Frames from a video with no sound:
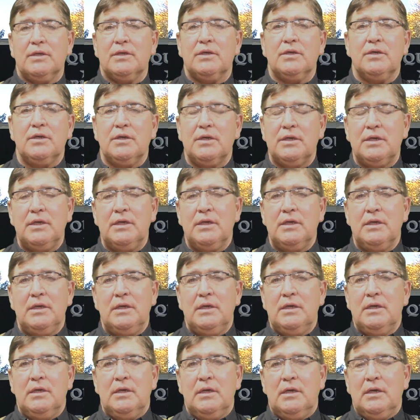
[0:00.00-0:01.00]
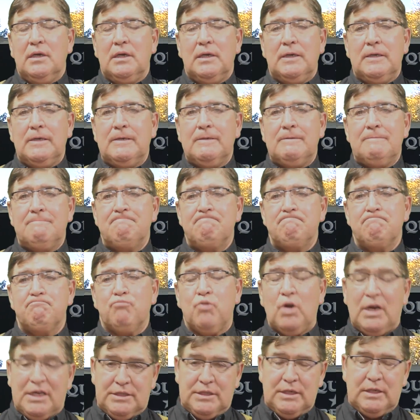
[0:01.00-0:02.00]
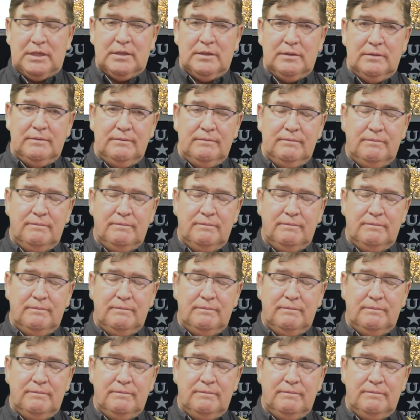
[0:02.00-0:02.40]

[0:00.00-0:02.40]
a good project.